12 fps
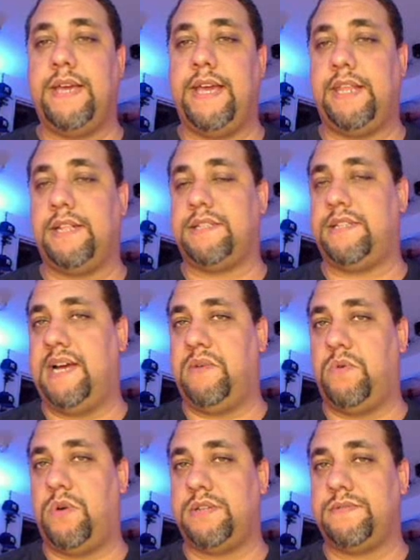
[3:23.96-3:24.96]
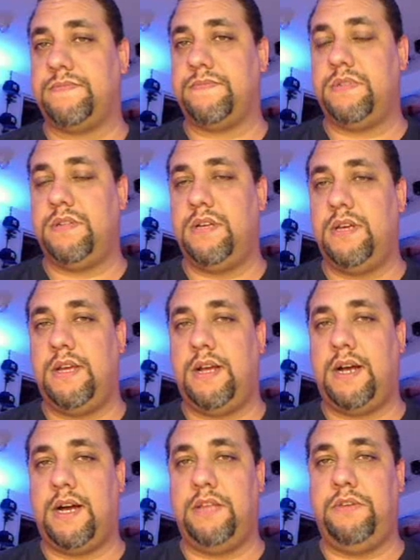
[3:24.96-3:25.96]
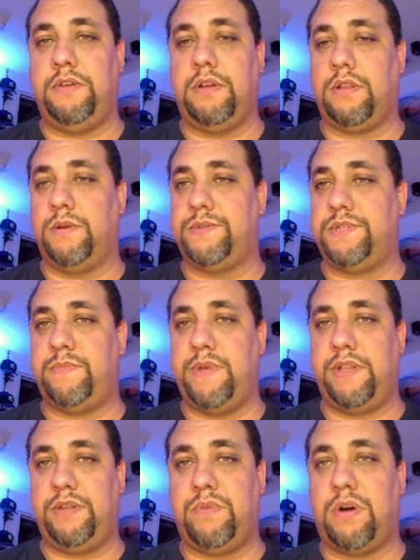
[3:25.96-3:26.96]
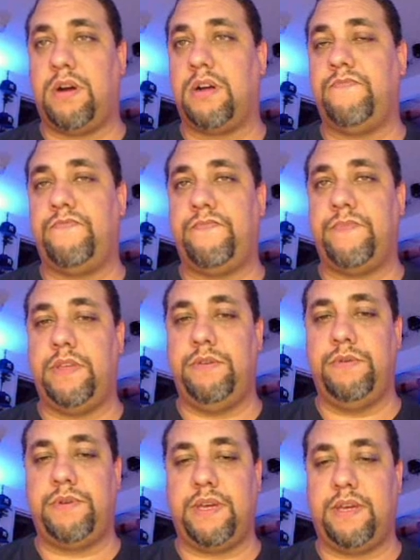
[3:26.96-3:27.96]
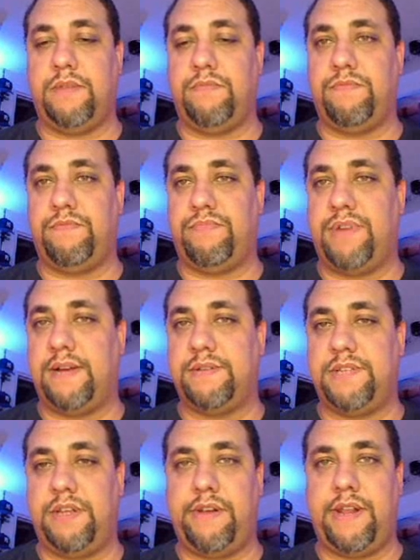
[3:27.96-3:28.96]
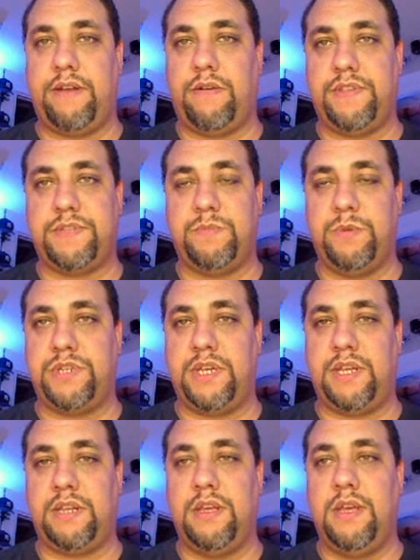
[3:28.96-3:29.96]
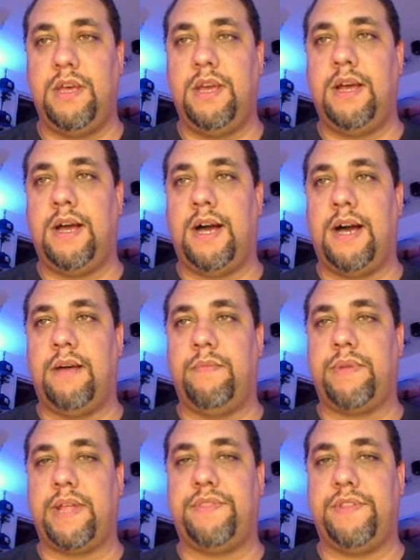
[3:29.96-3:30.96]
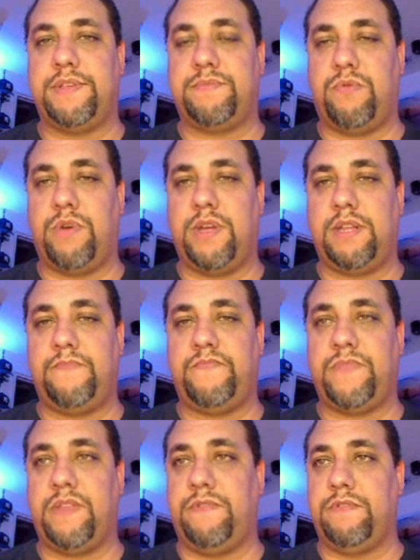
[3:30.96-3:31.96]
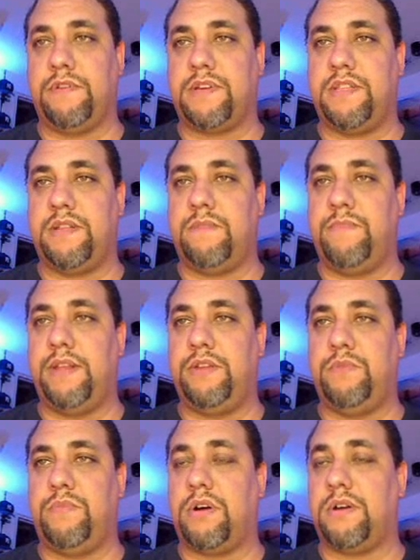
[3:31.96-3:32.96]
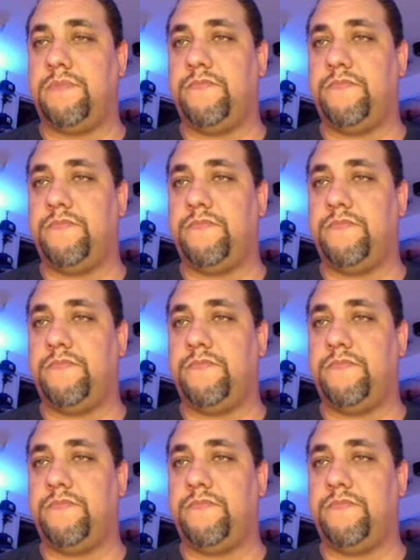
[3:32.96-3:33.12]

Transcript: and it's now on. You can close this menu bar. You can browse the internet on this machine. But at this point, if you look in the menu bar,